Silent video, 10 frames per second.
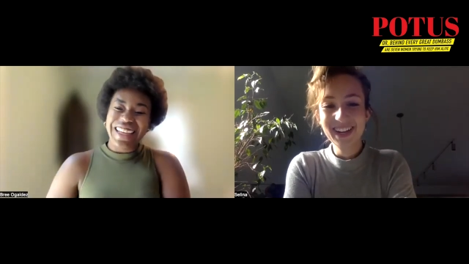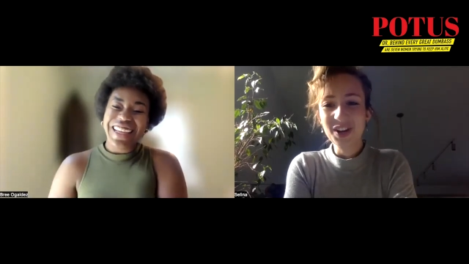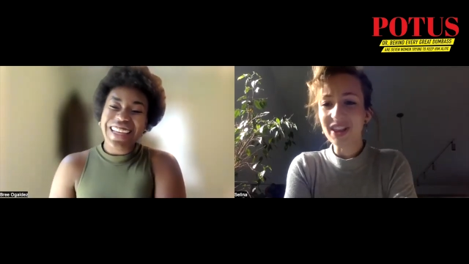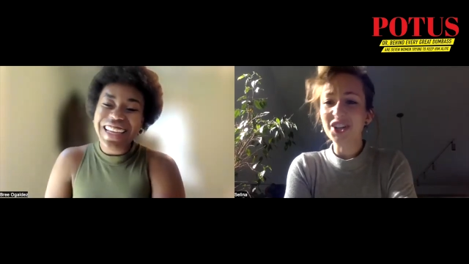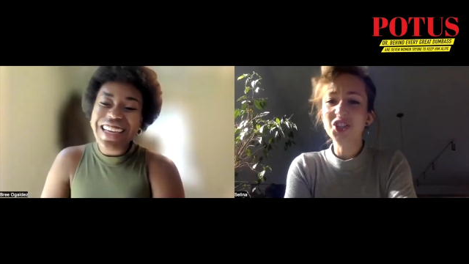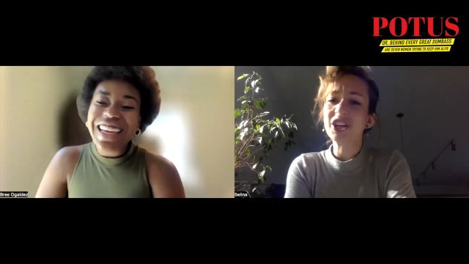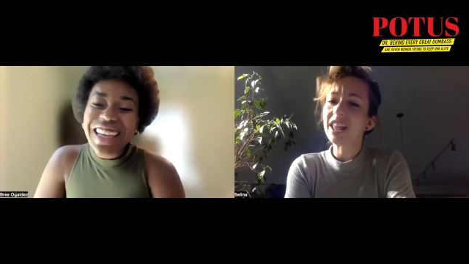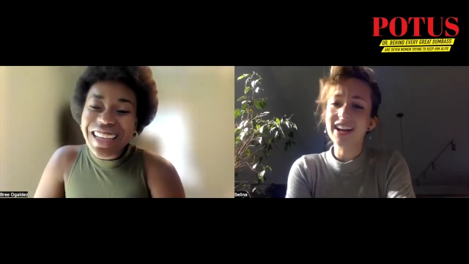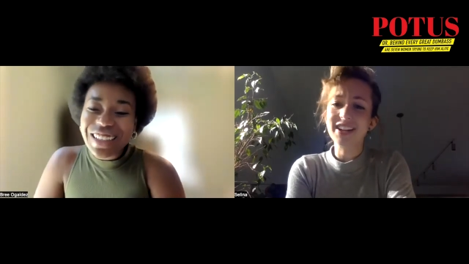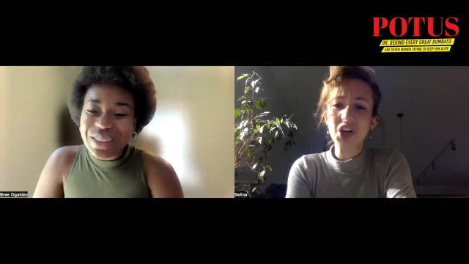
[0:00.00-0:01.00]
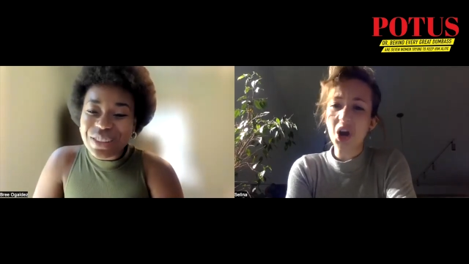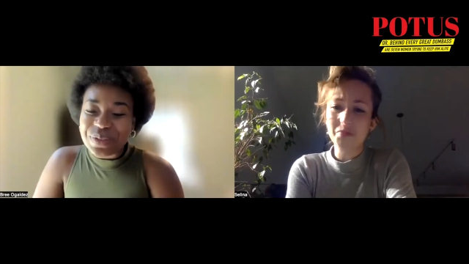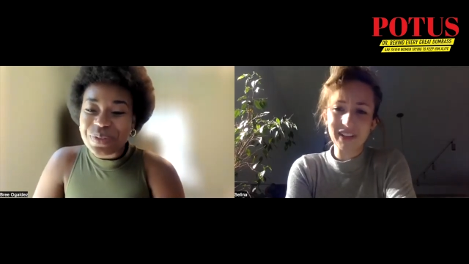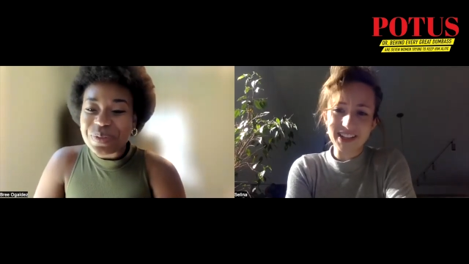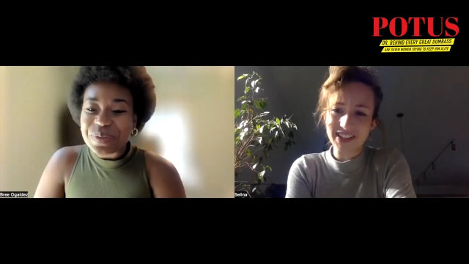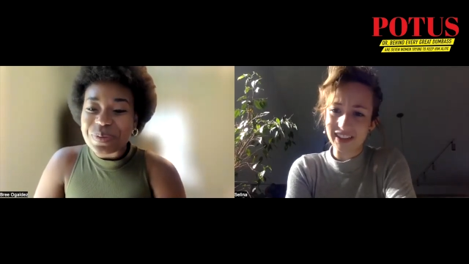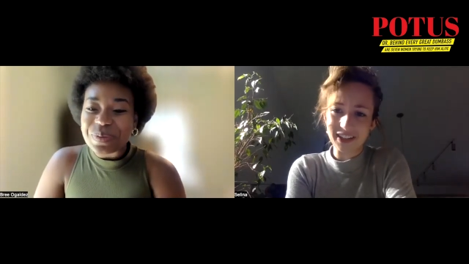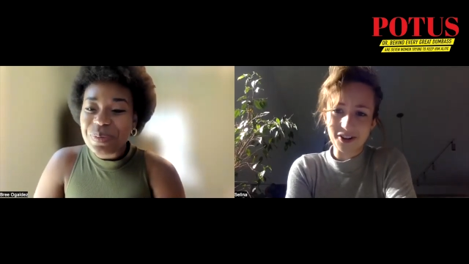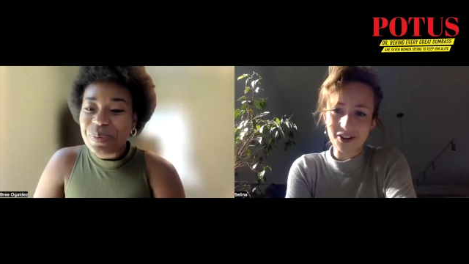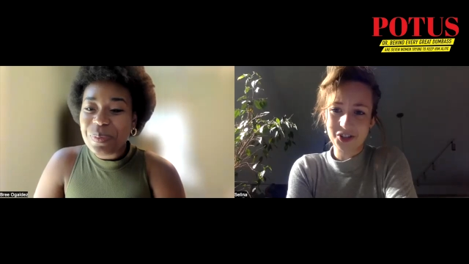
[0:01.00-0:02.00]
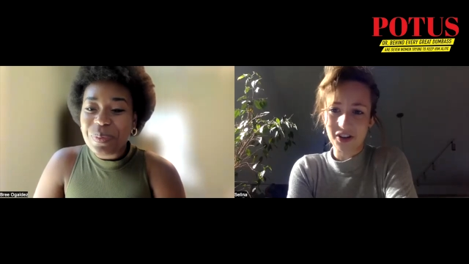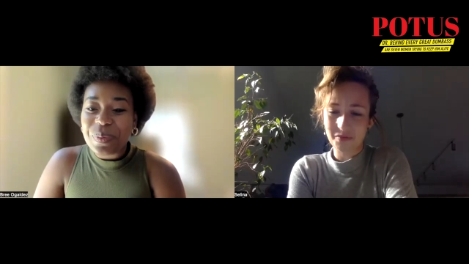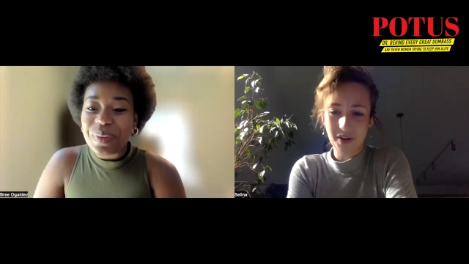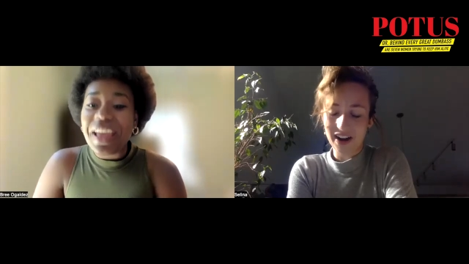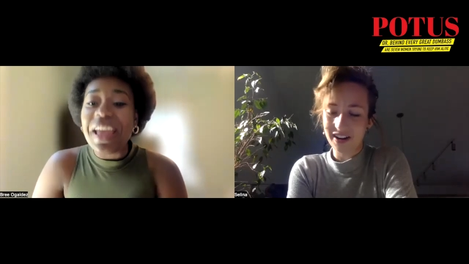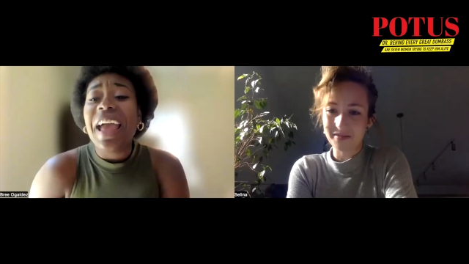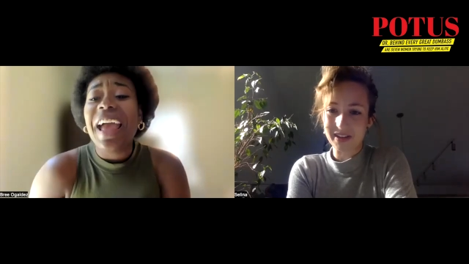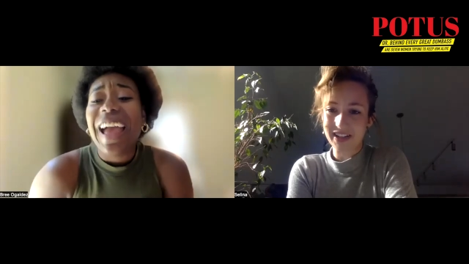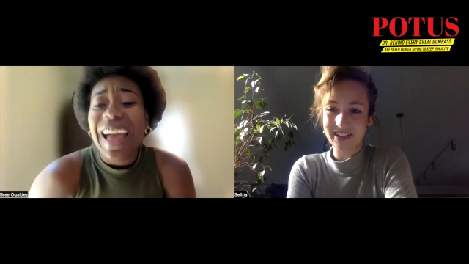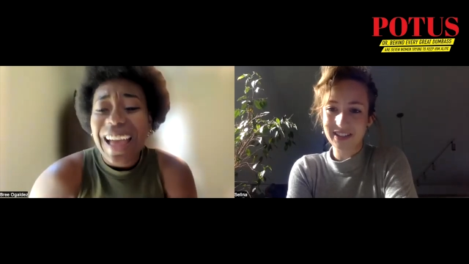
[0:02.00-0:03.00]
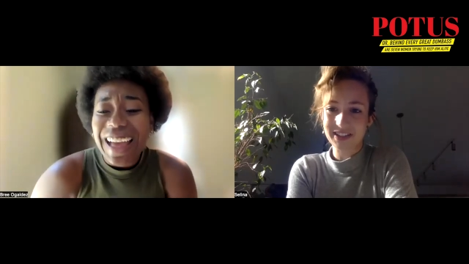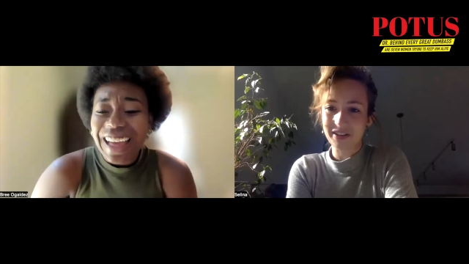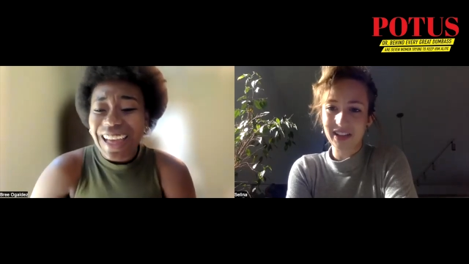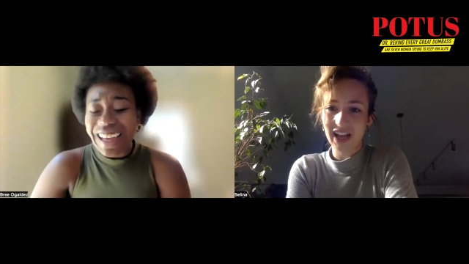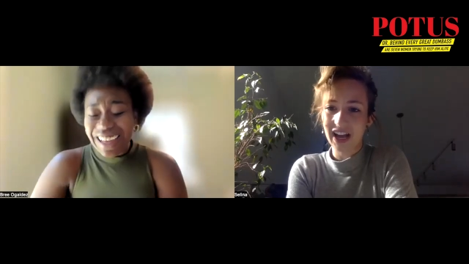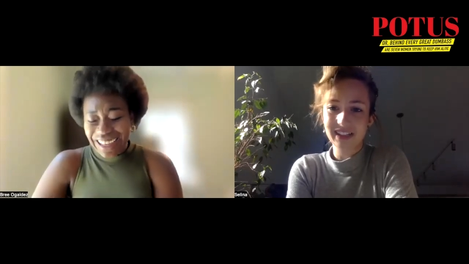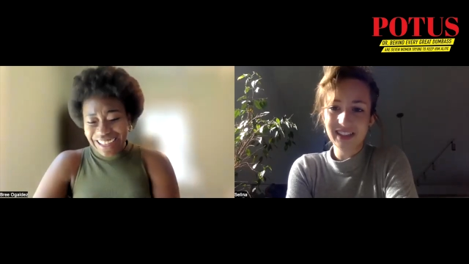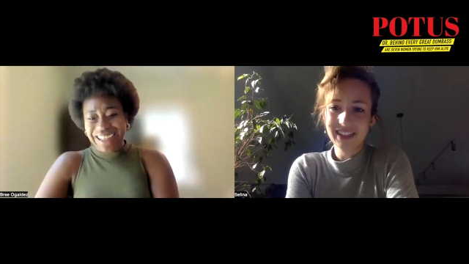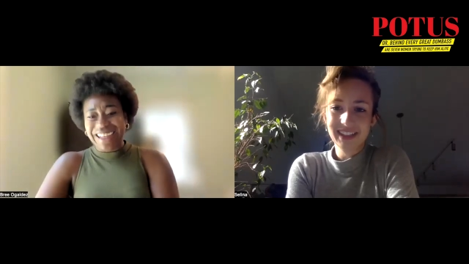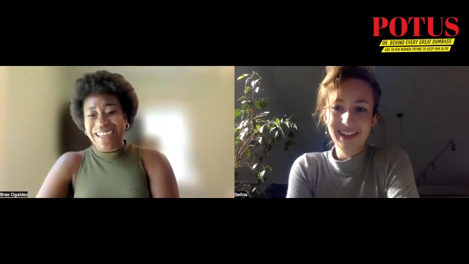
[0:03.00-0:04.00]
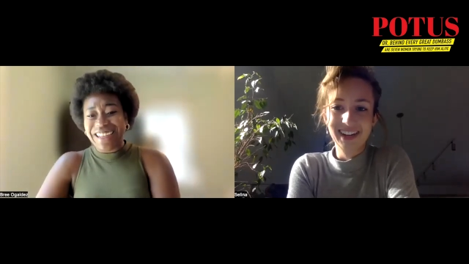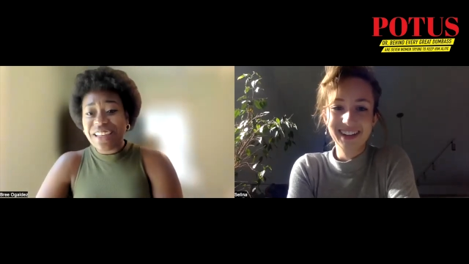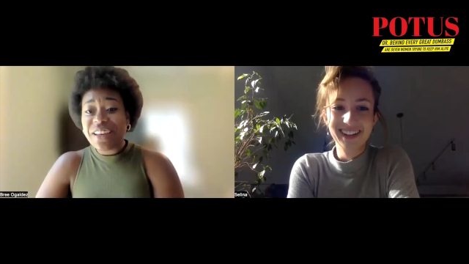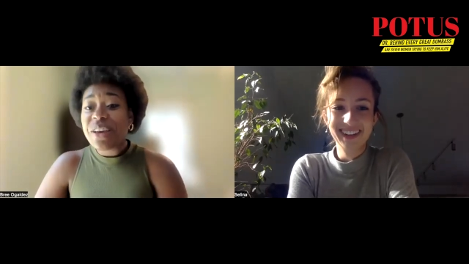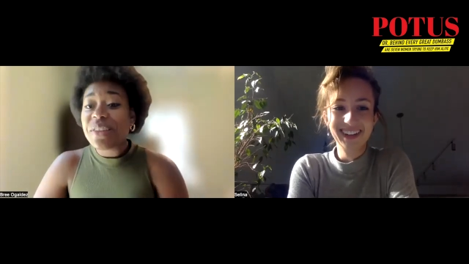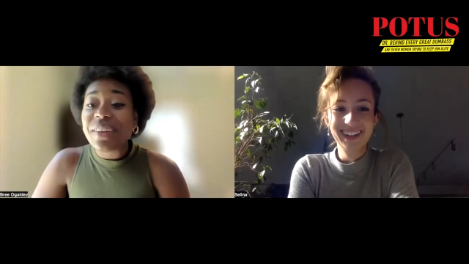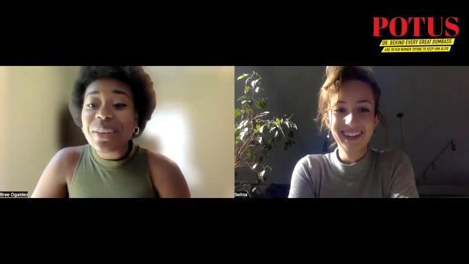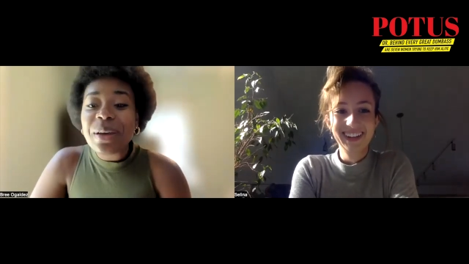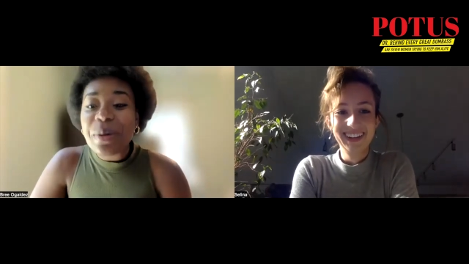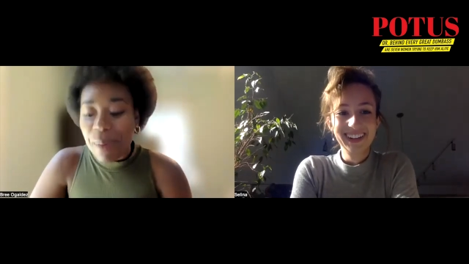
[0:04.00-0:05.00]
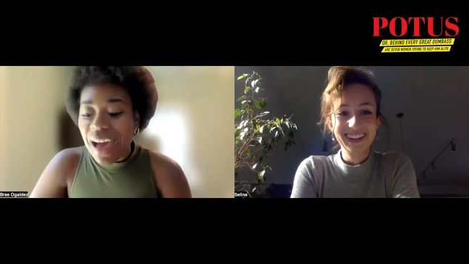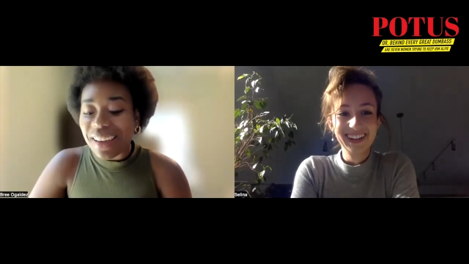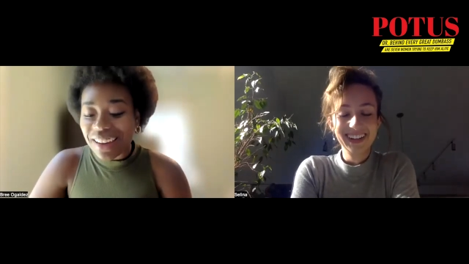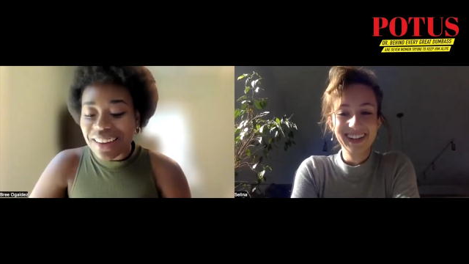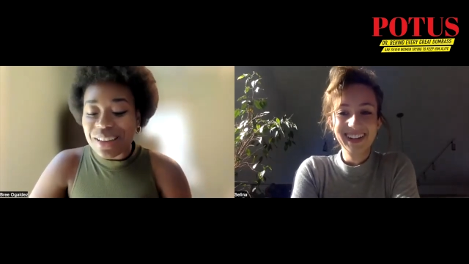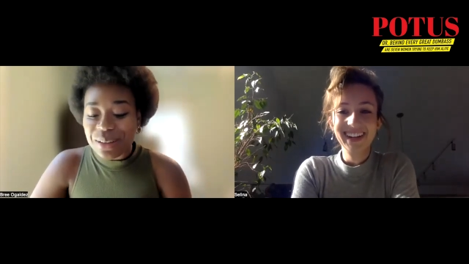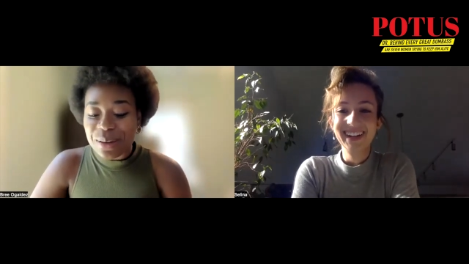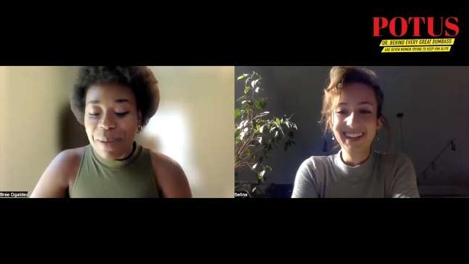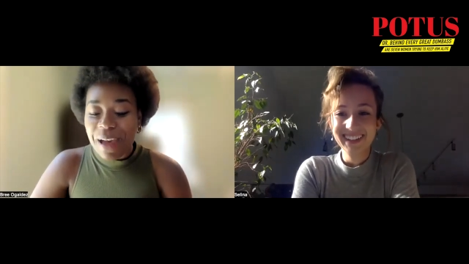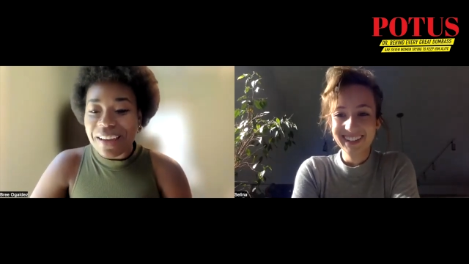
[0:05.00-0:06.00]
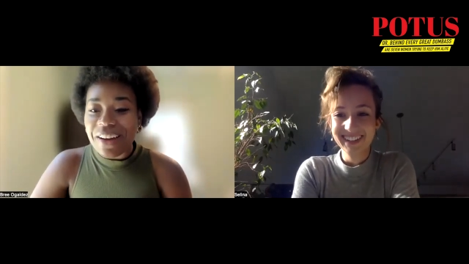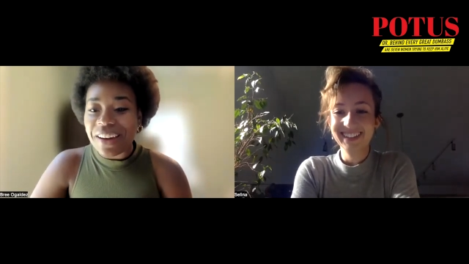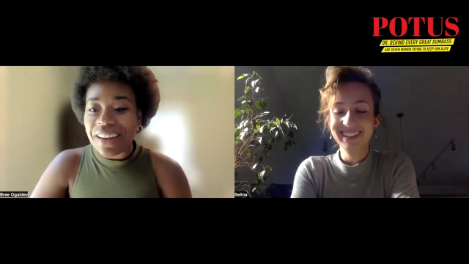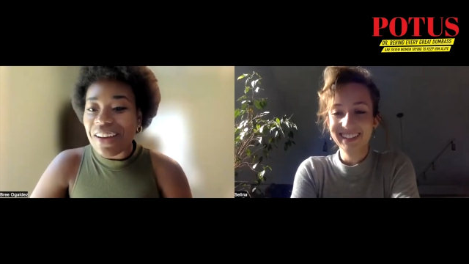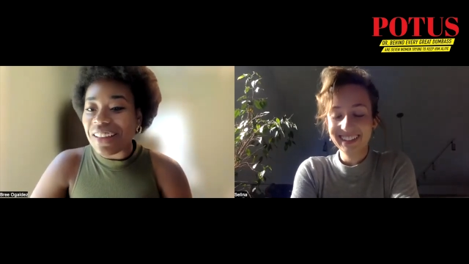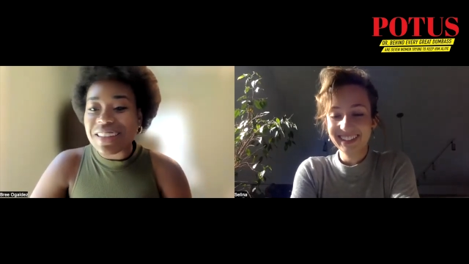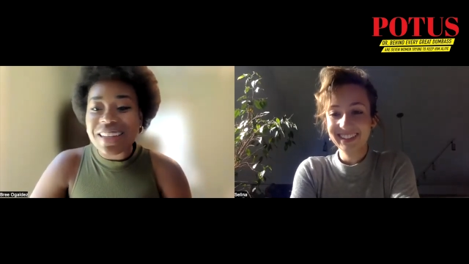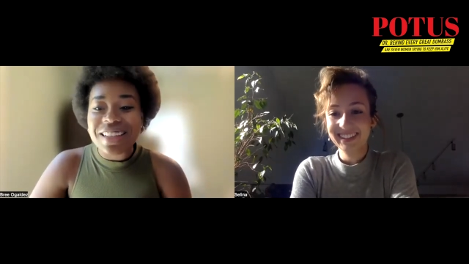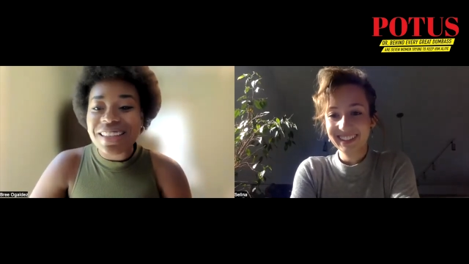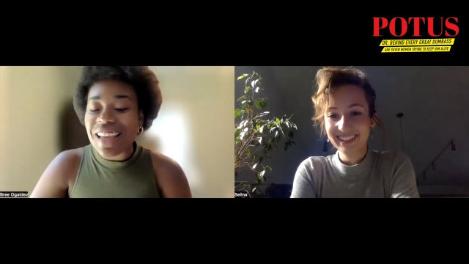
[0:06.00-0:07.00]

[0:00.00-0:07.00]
Speaker 1: That should that has no place in literature. Why are we doing that? They'll look
Speaker 2: back. They'll look back. Archaeologists,